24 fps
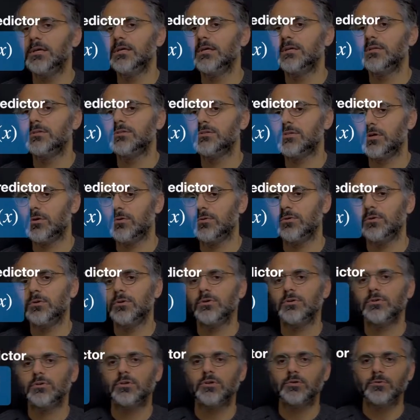So
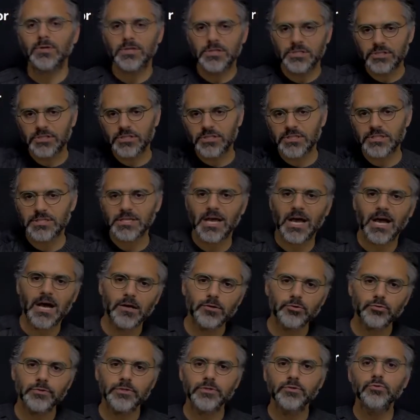the question is, how do
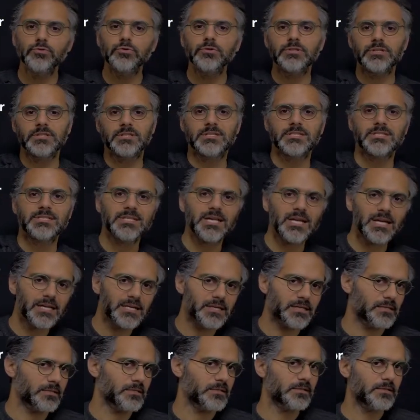we do this
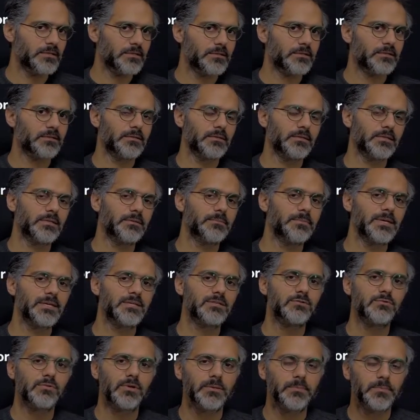cycle in the best
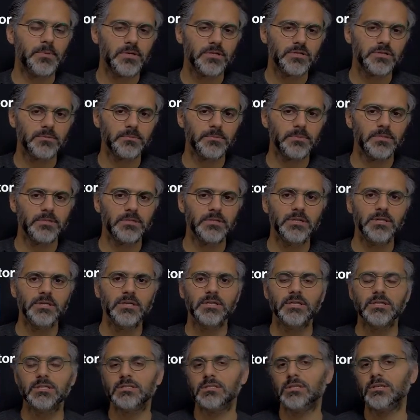way possible,
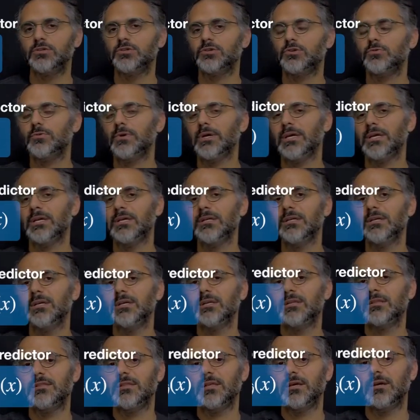in such a way
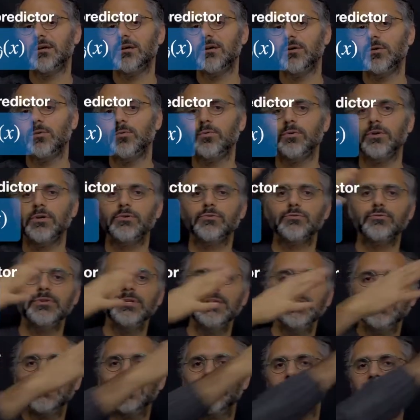that we're really
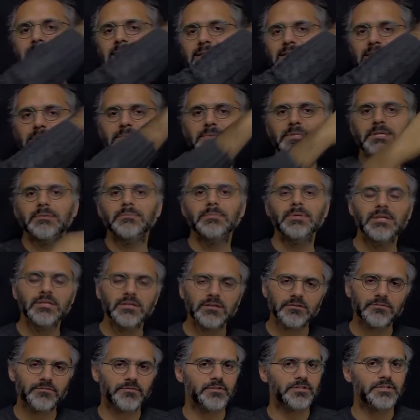getting something
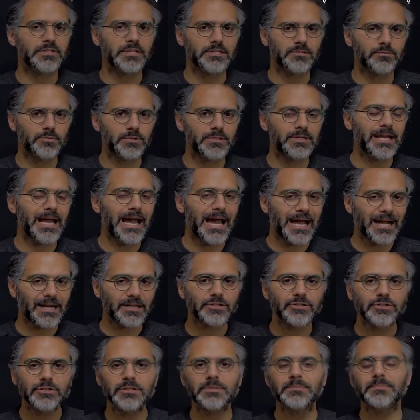meaningful that will
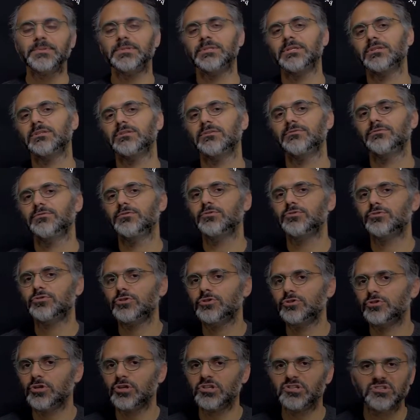actually predict the future,
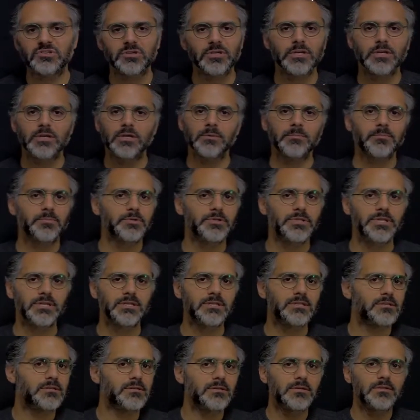not
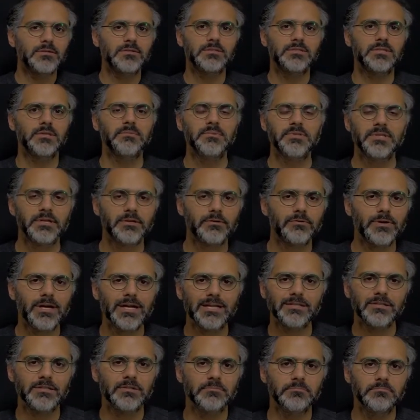predict something
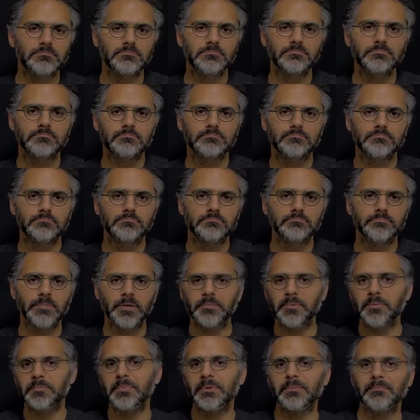random, maybe
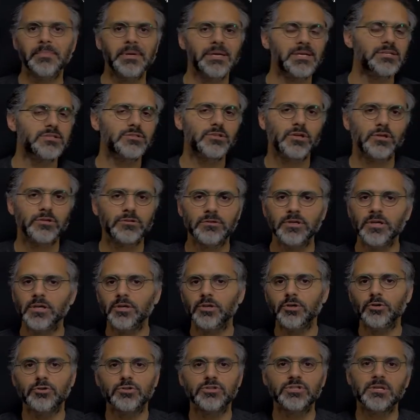based on
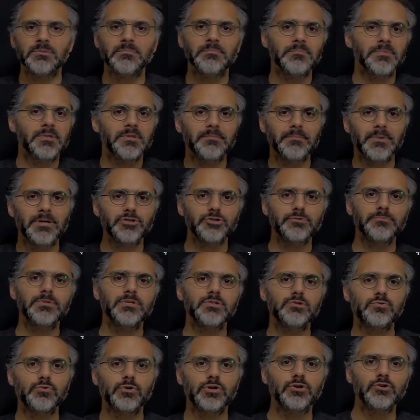the measurements
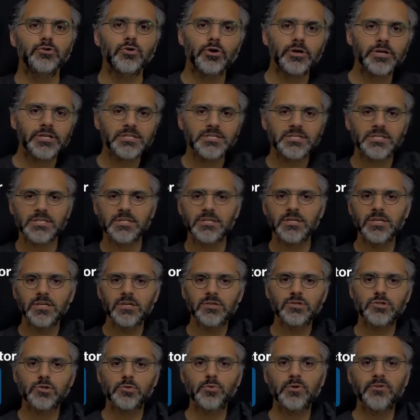were noisy,
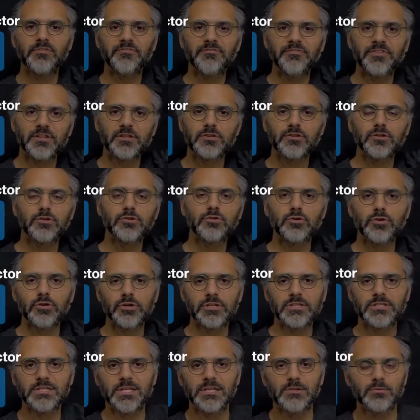so we fit the
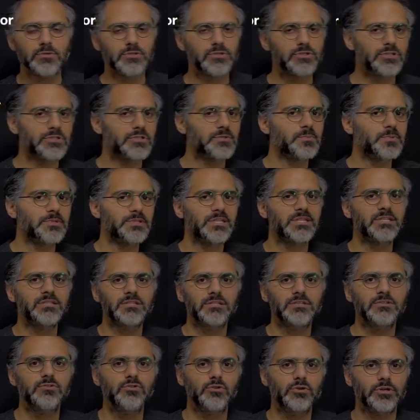noise and we just predicted
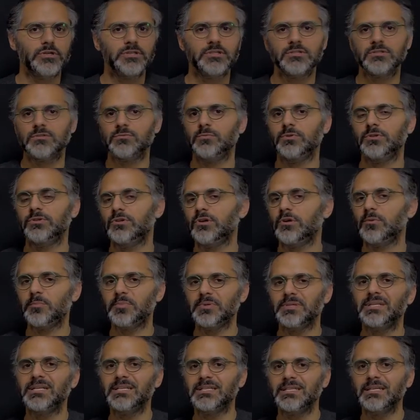noise. We're not
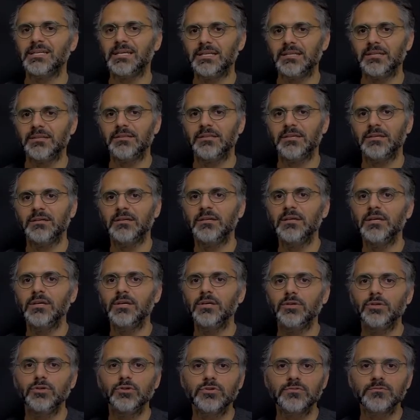predicting anything
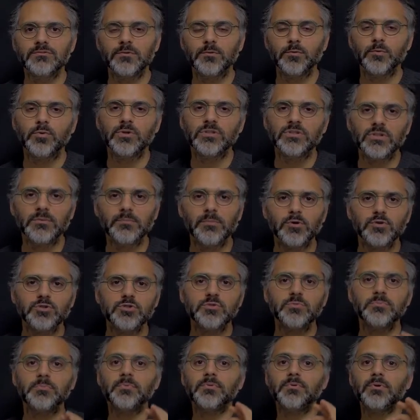useful. We want the
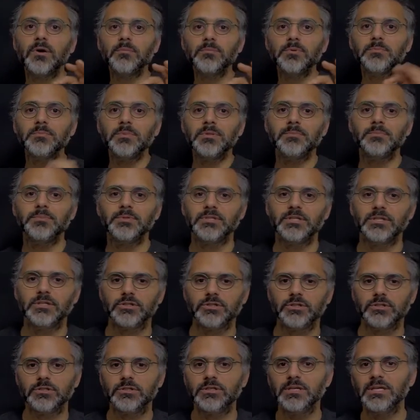most probable
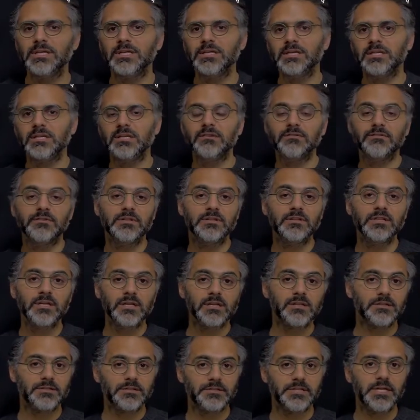prediction given
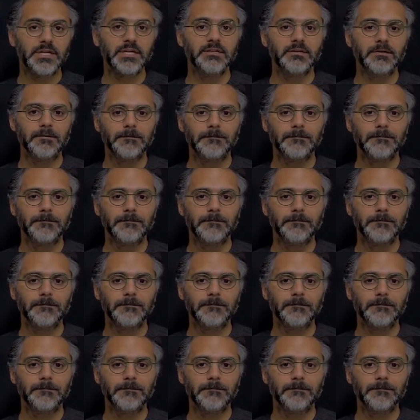the data.